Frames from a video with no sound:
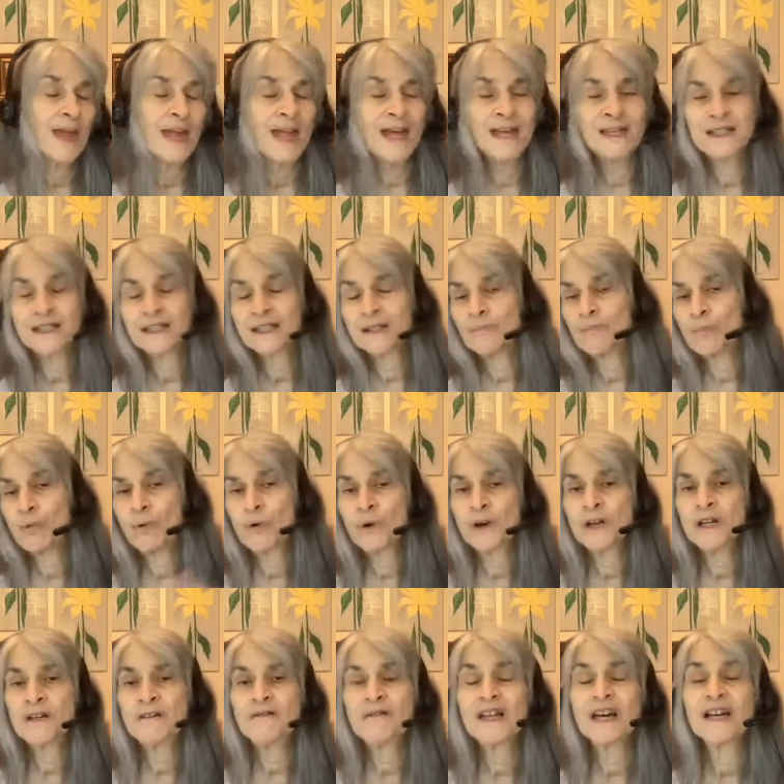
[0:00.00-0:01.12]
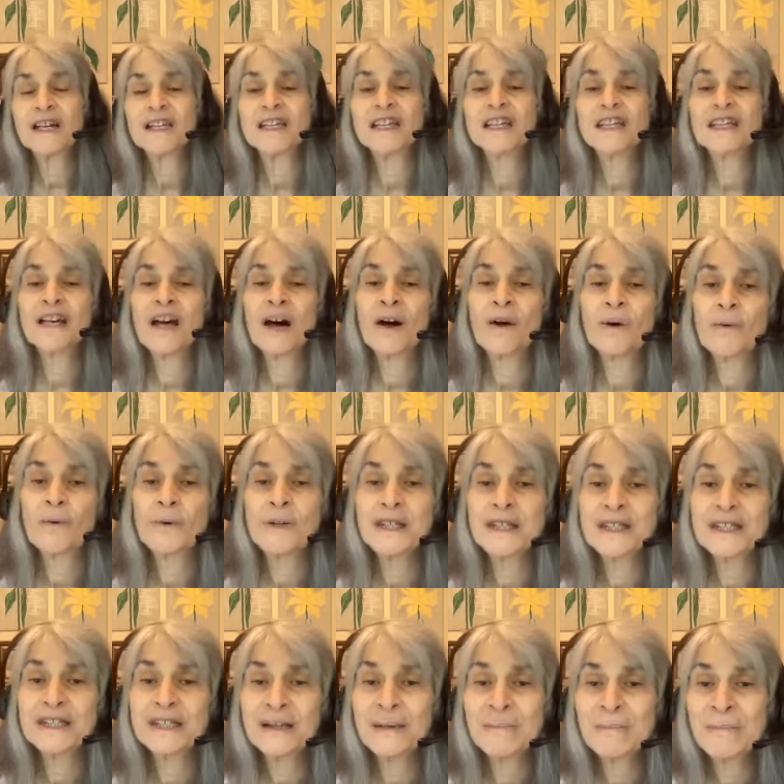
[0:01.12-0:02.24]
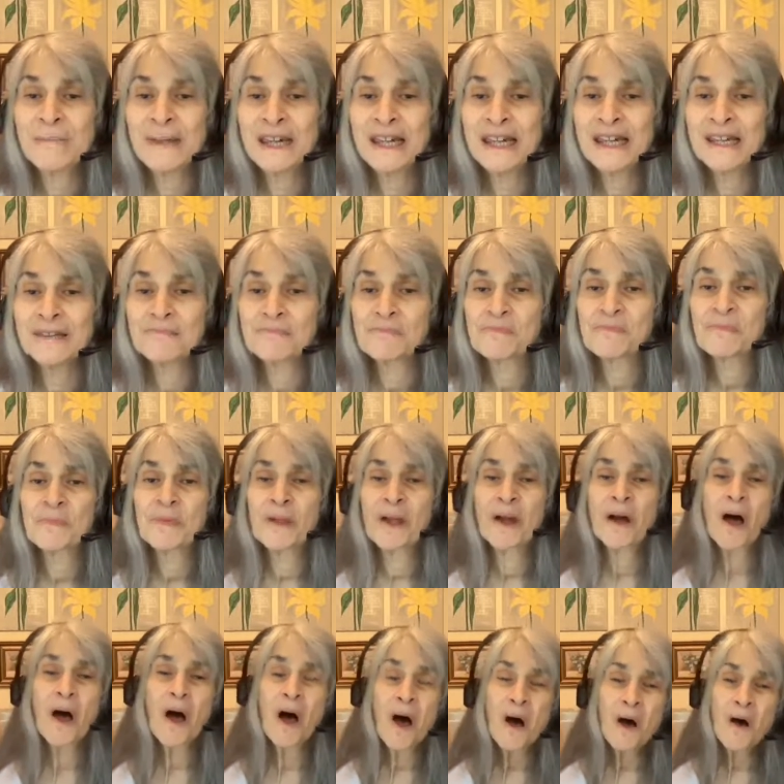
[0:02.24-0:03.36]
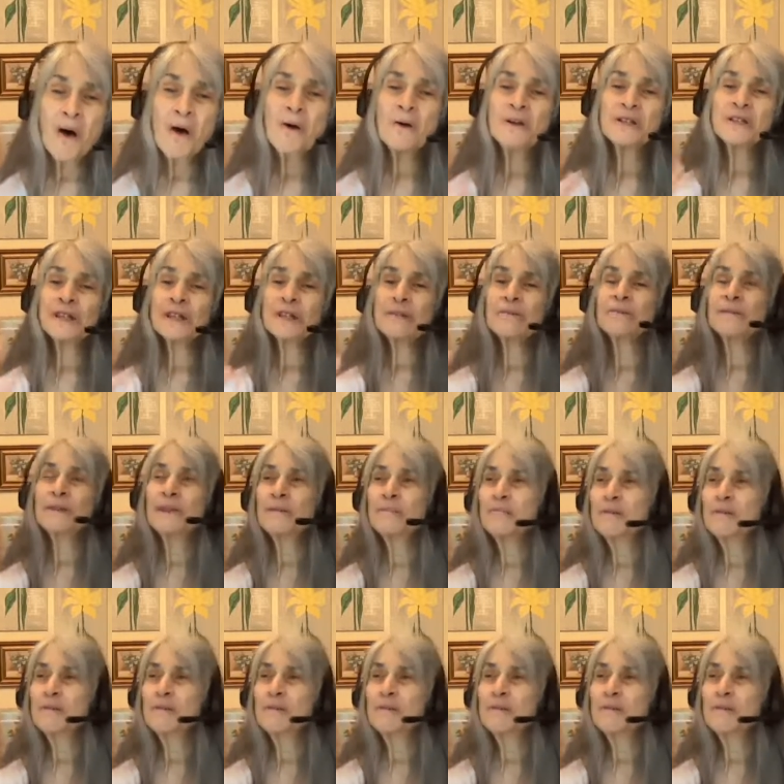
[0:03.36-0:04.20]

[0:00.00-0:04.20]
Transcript: And support you doesn't always mean, oh, it's going to be